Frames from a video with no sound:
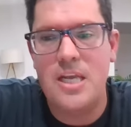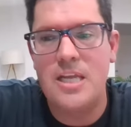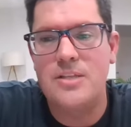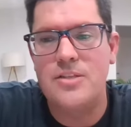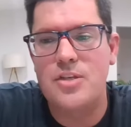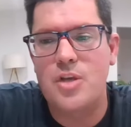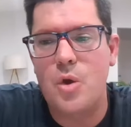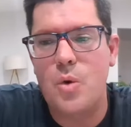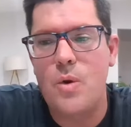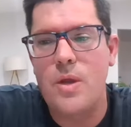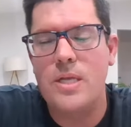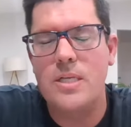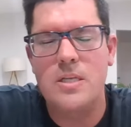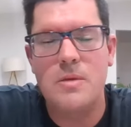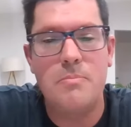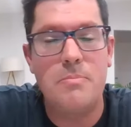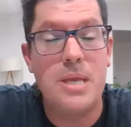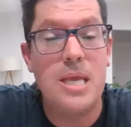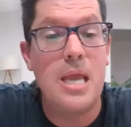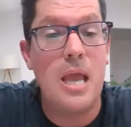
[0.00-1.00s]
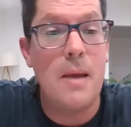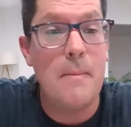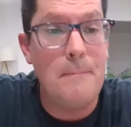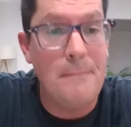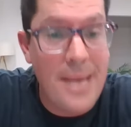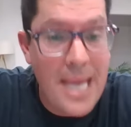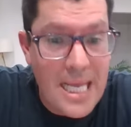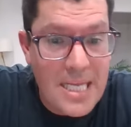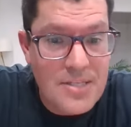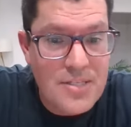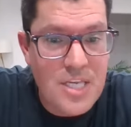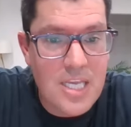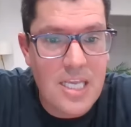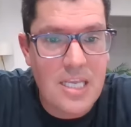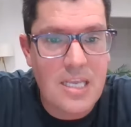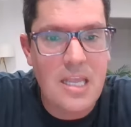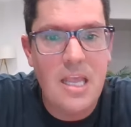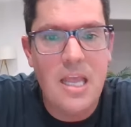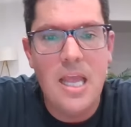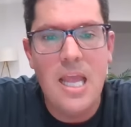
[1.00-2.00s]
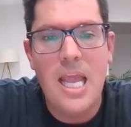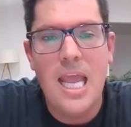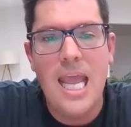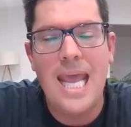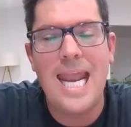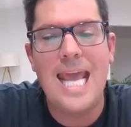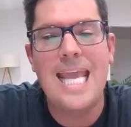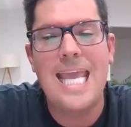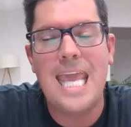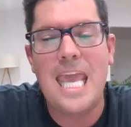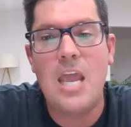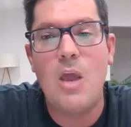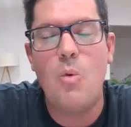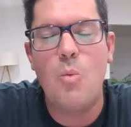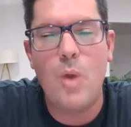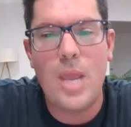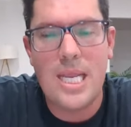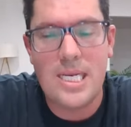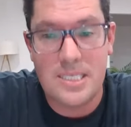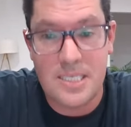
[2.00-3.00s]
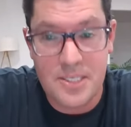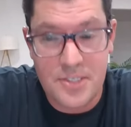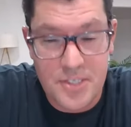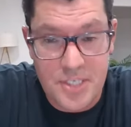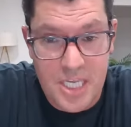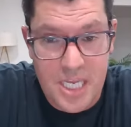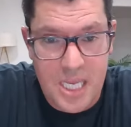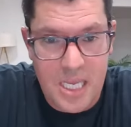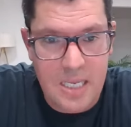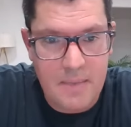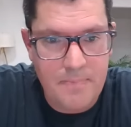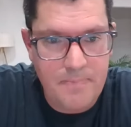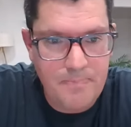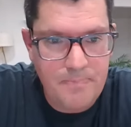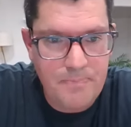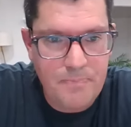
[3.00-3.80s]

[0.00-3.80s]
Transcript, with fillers: It's going to be amazing, and I can't wait to see it.